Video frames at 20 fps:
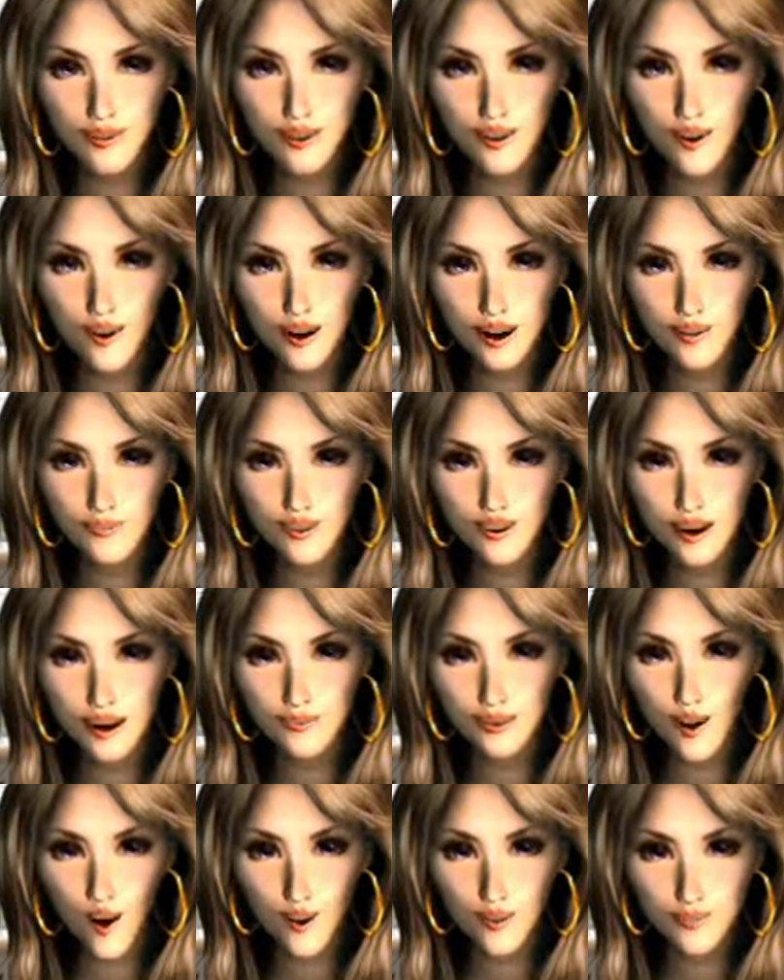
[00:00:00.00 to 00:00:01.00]
Take a
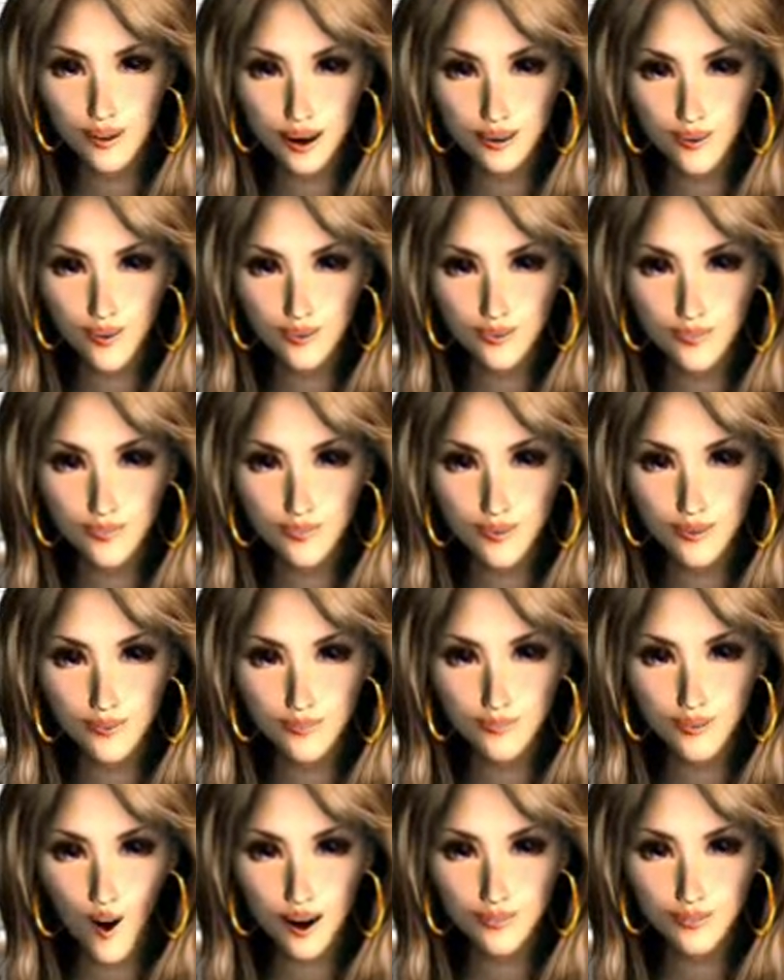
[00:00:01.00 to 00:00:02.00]
blank sheet of paper.
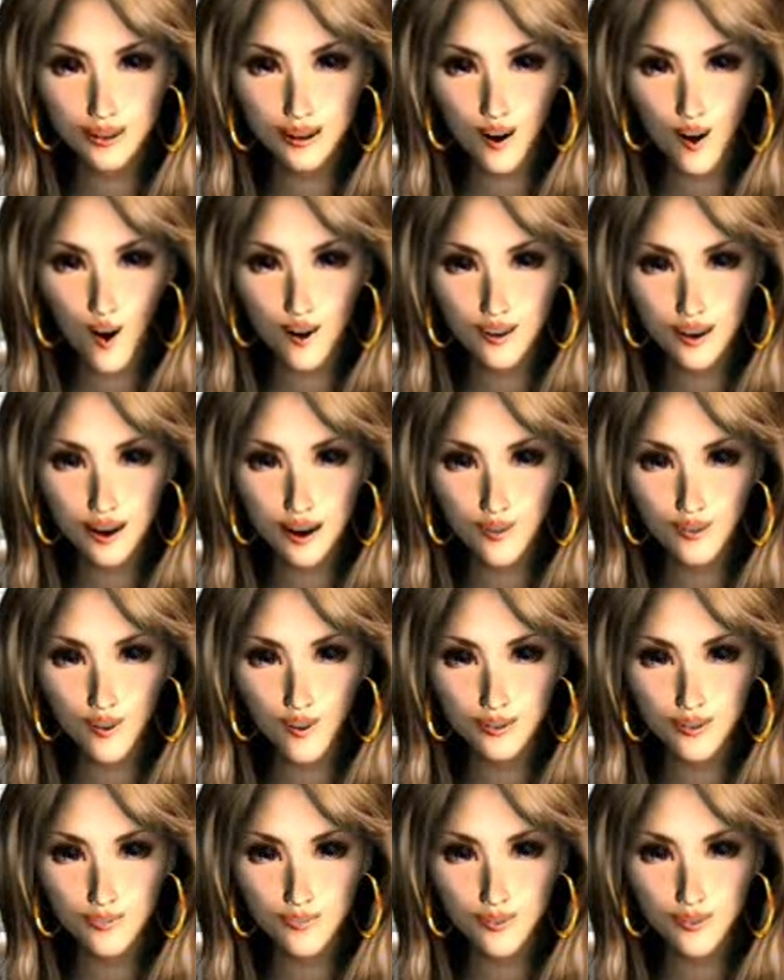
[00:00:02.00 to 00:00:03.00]
What do you see on that
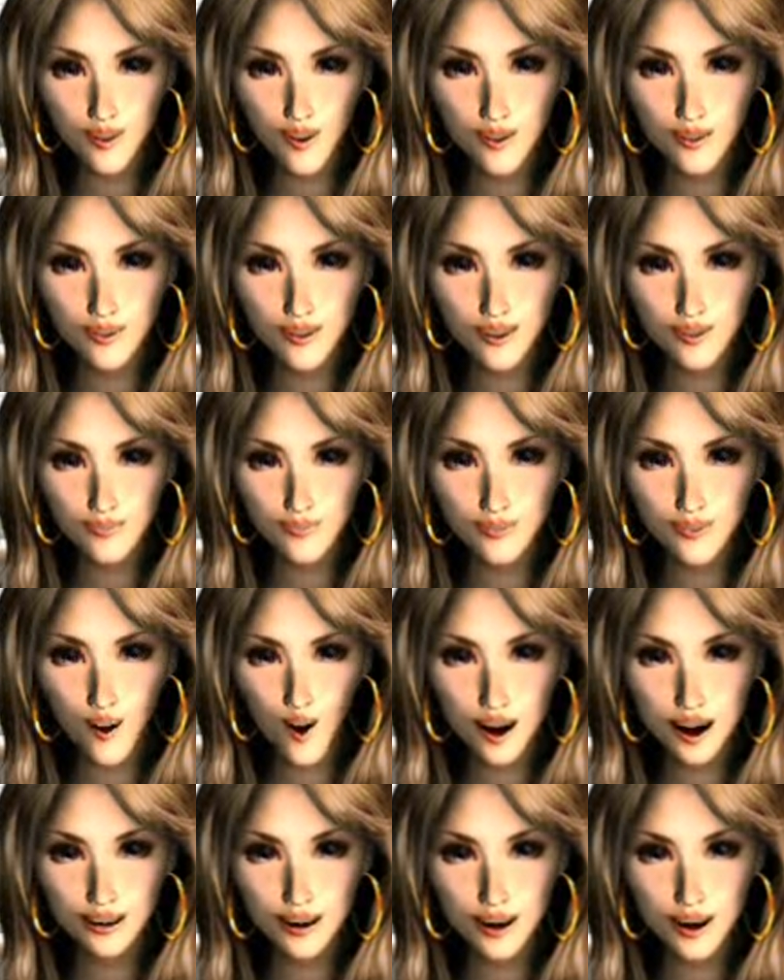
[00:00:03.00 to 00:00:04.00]
blank sheet of paper?
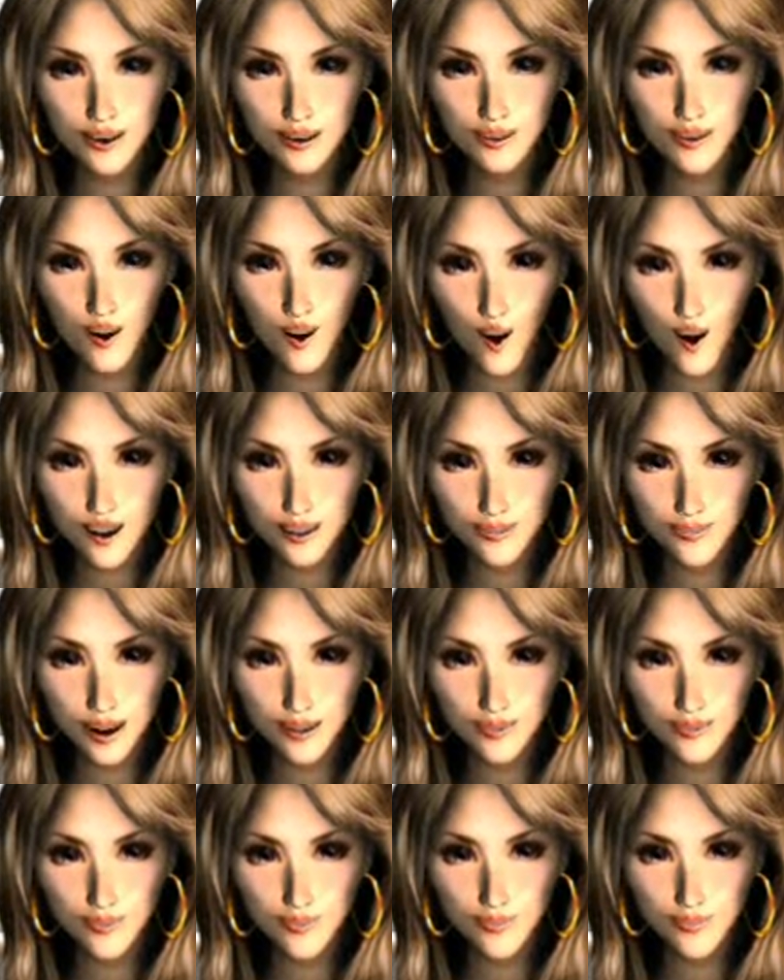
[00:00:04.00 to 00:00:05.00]
You see
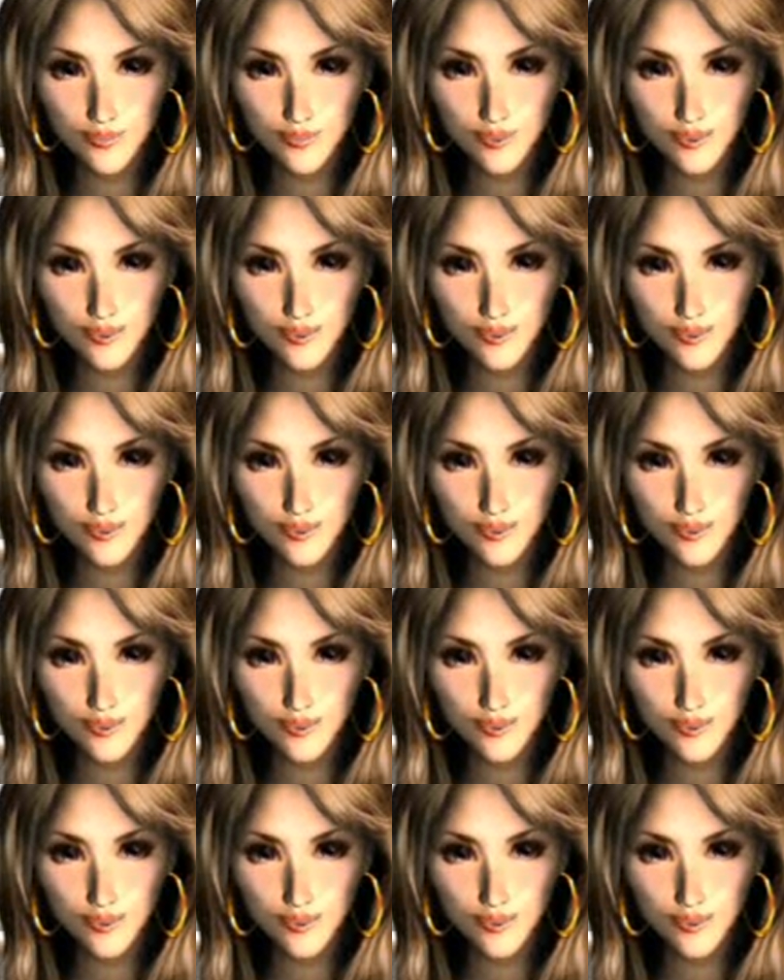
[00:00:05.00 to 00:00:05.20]
nothing.